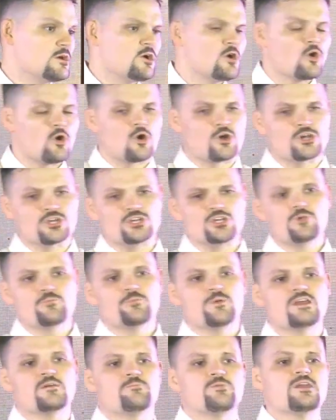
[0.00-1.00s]
Or do you
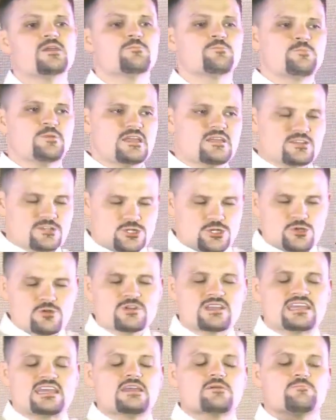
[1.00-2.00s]
keep, keep, keep, do you
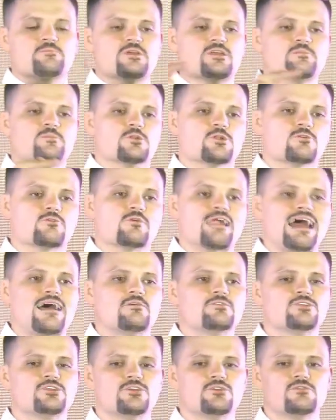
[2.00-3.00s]
keep people around
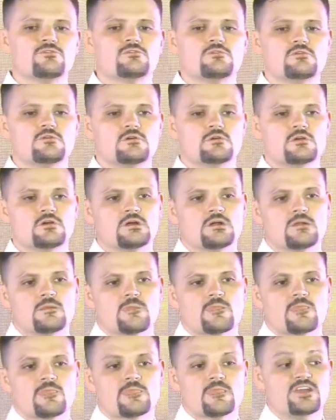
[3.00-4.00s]
you
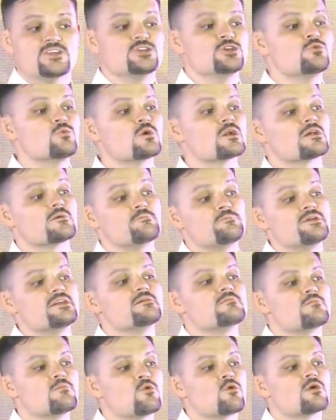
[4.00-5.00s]
that you want to
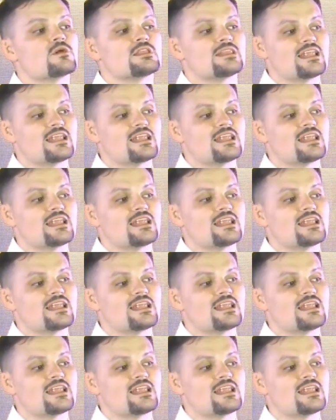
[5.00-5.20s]
keep more?